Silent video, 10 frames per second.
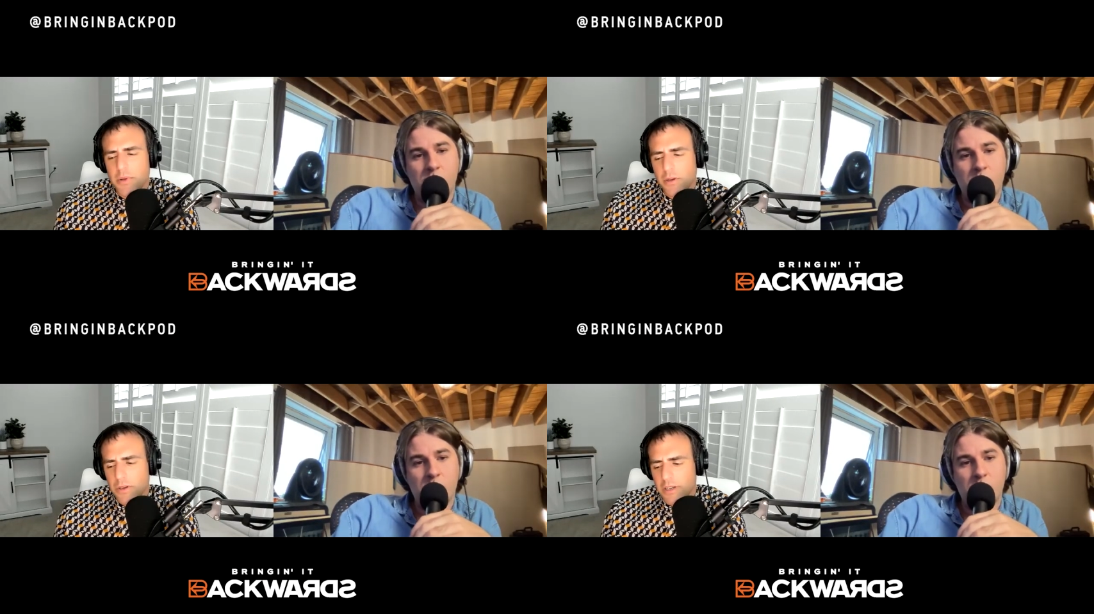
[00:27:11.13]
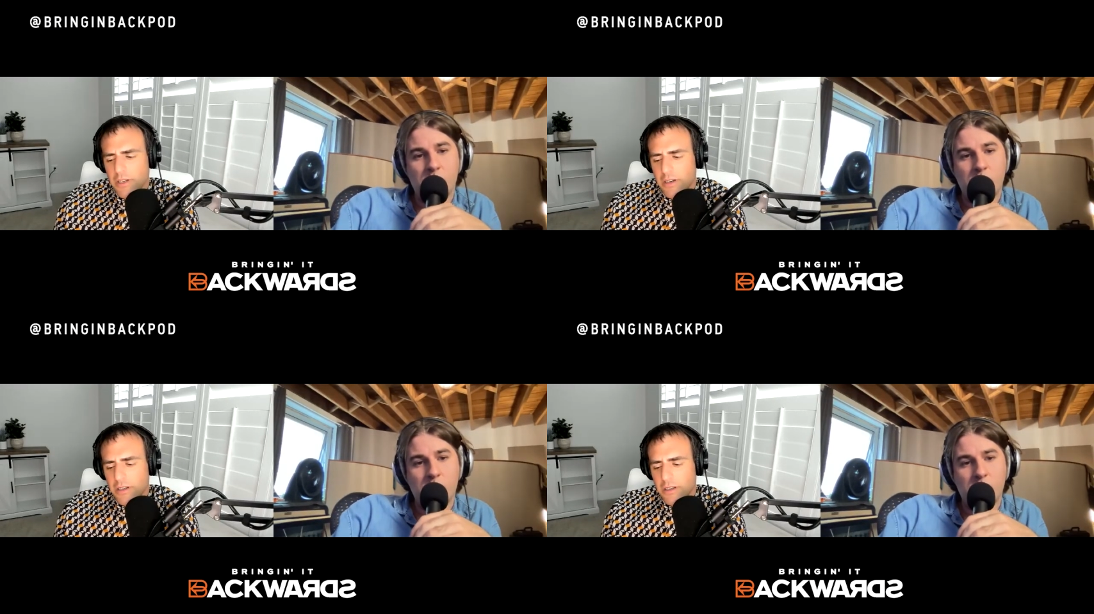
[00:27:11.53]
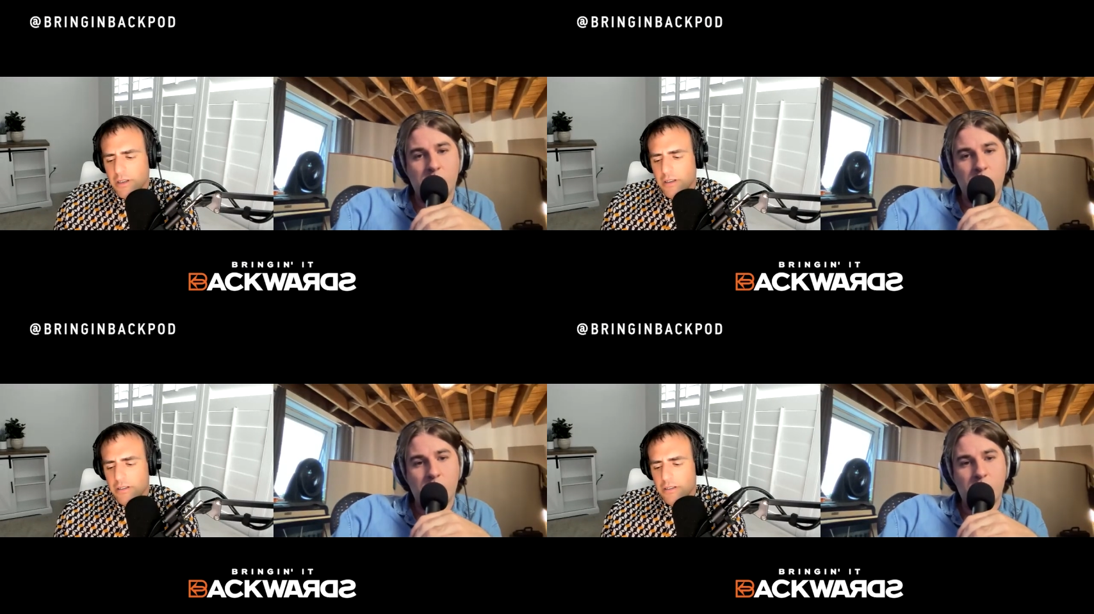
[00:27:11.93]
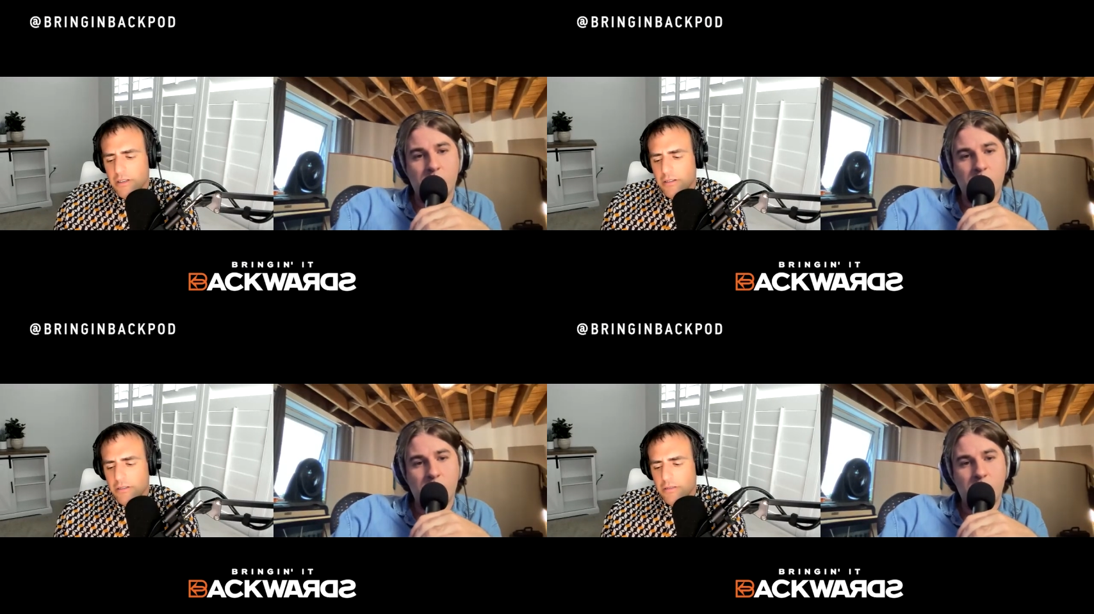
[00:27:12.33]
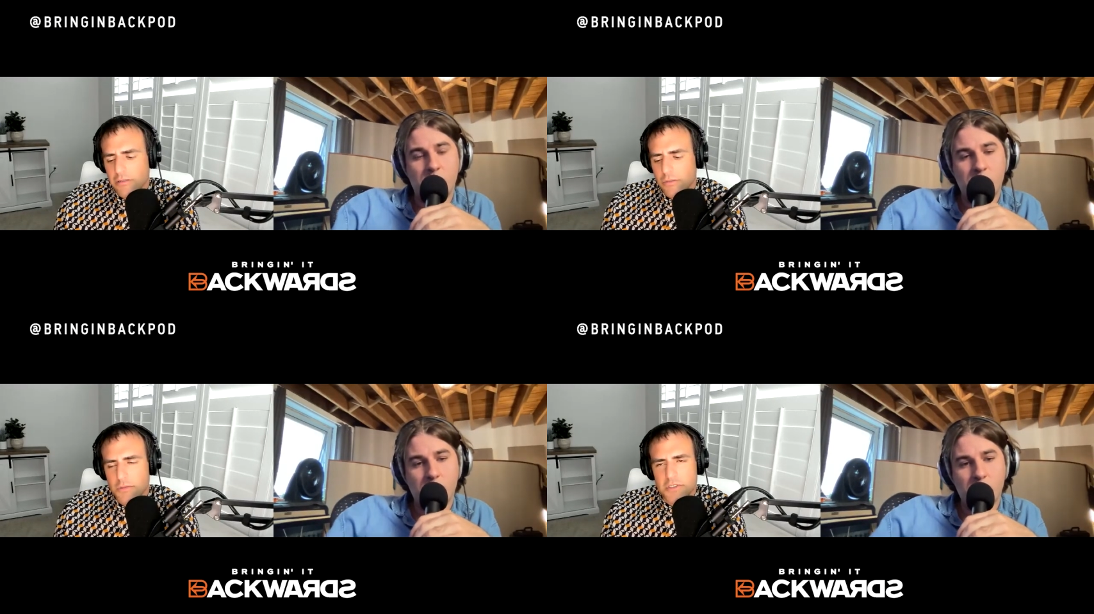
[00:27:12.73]
Speaker 1: big one in uh in
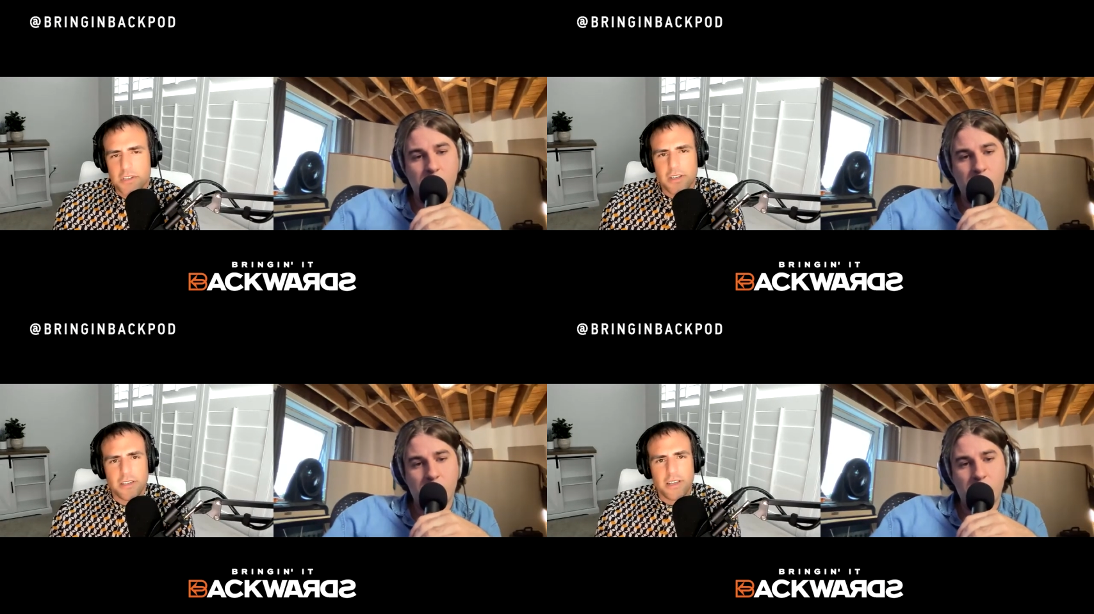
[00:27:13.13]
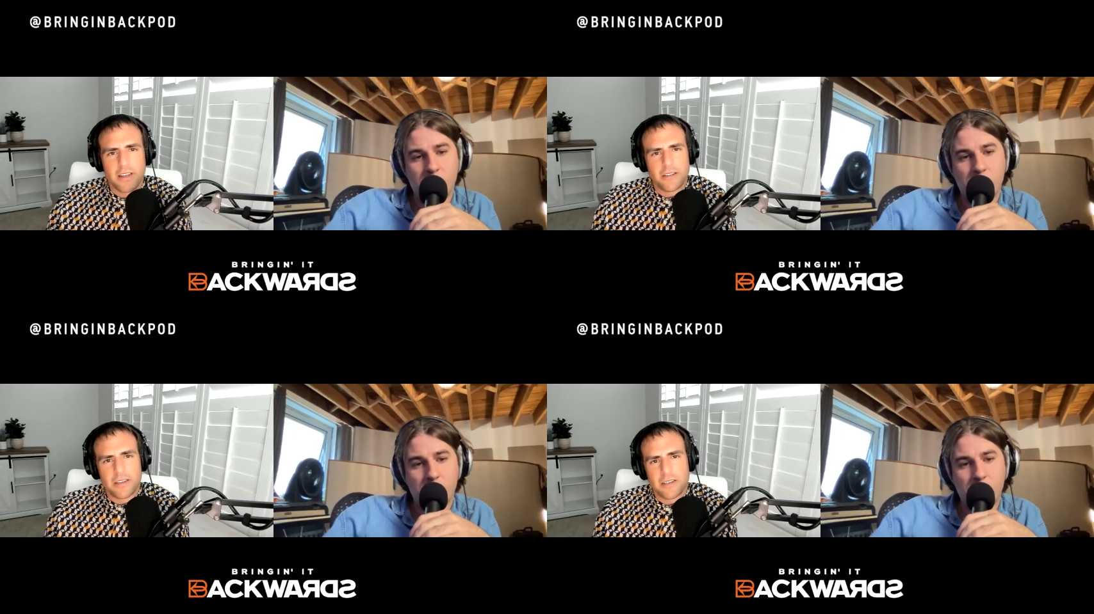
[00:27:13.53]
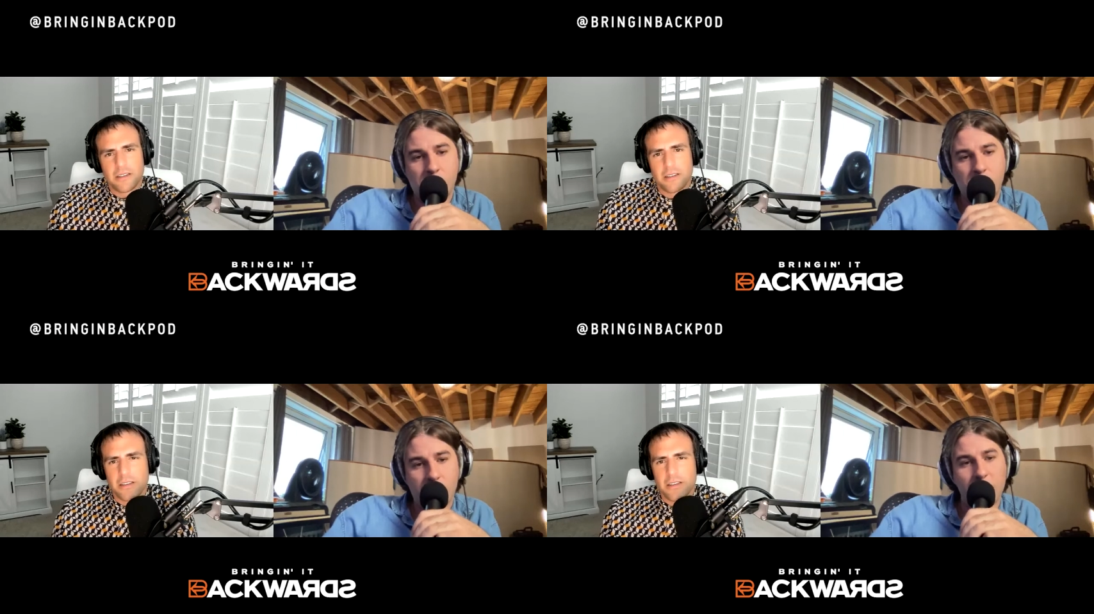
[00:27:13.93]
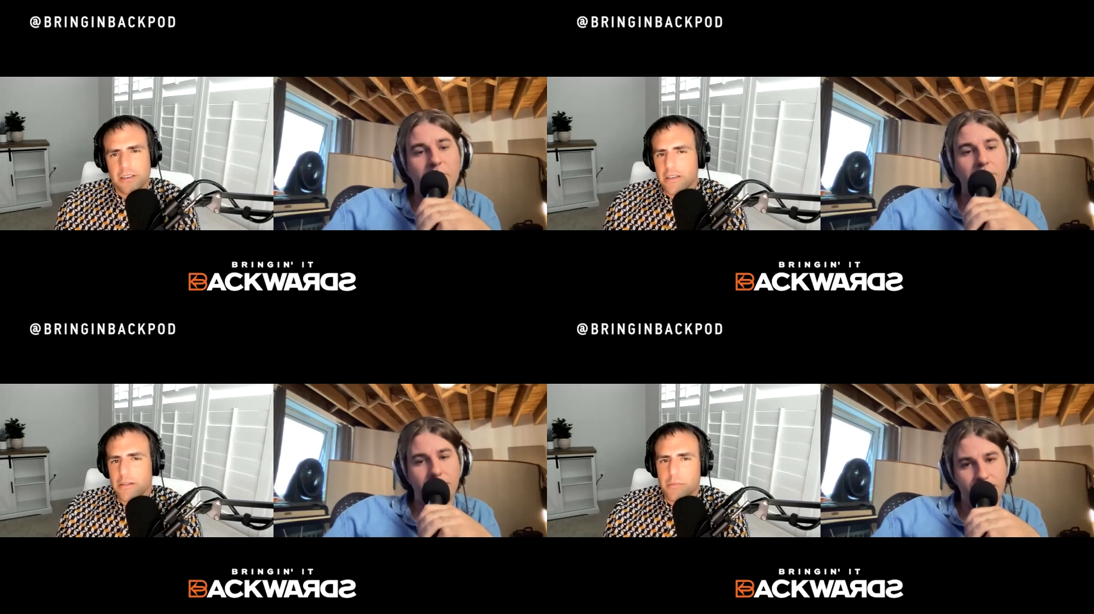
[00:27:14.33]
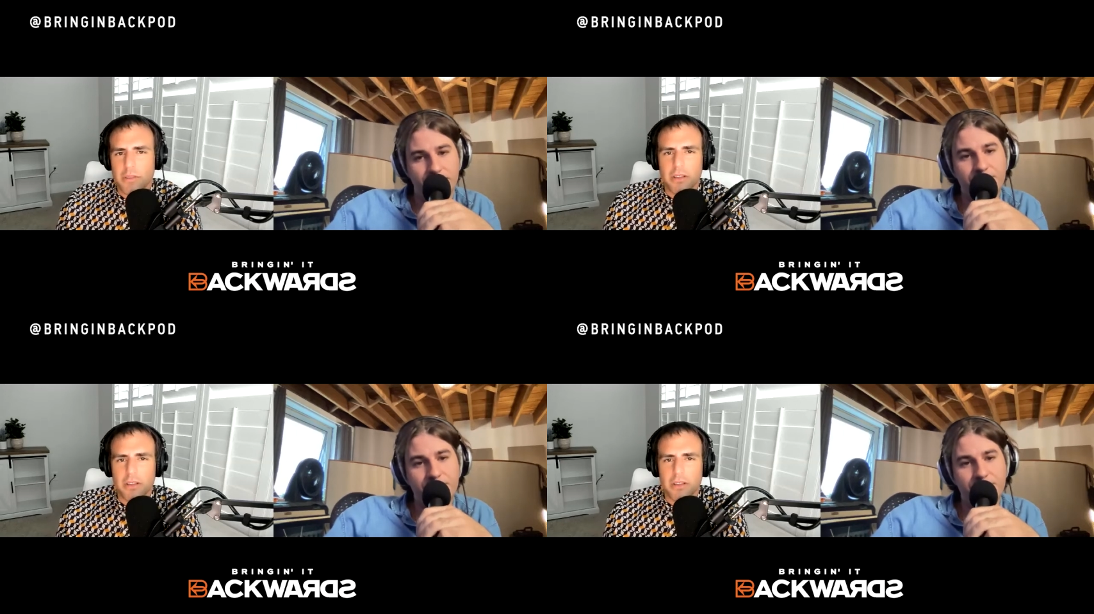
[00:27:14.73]
Riverside County, EDM okay.